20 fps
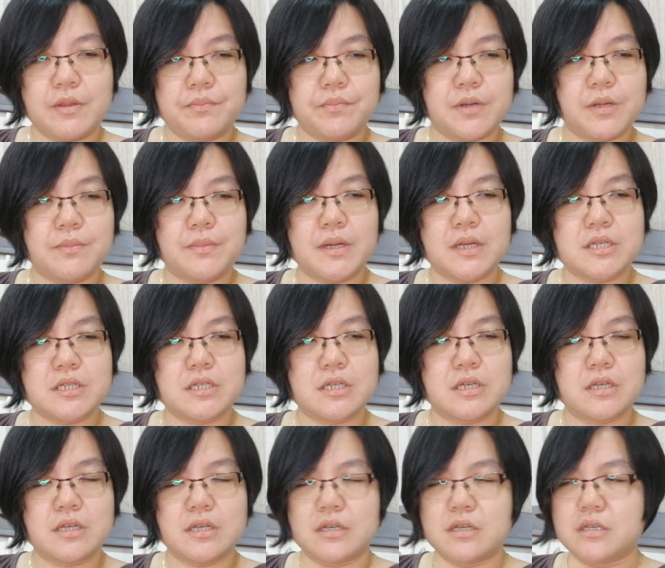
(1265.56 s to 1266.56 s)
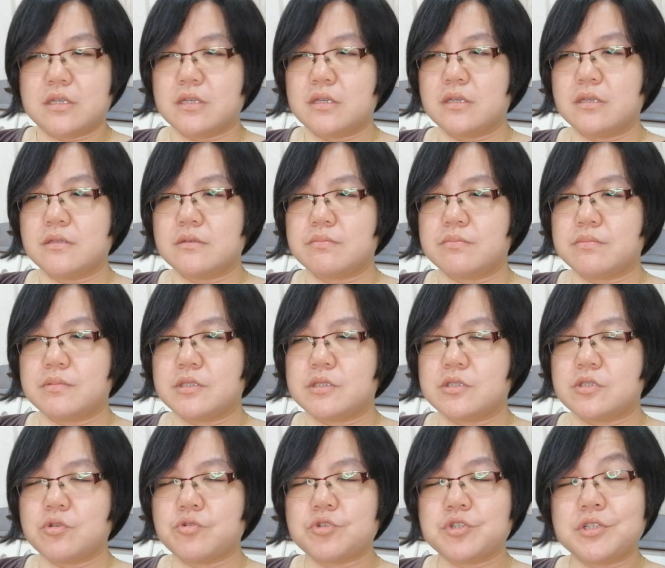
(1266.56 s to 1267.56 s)
and pretty much
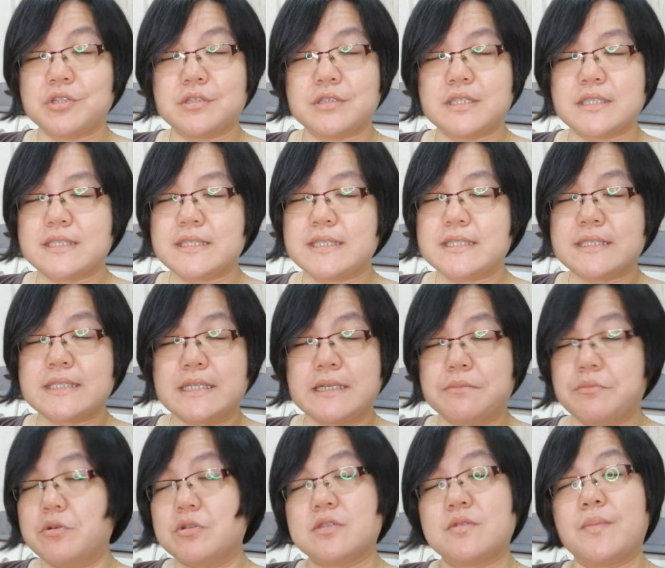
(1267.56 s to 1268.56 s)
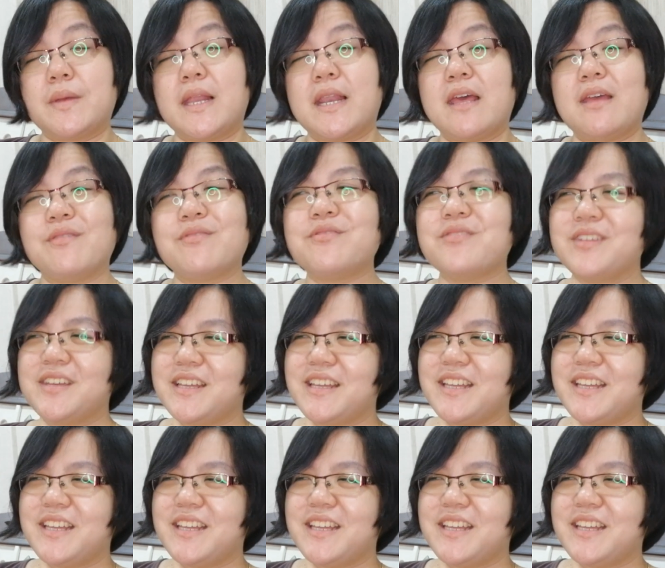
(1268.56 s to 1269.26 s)
social distancing most of my life.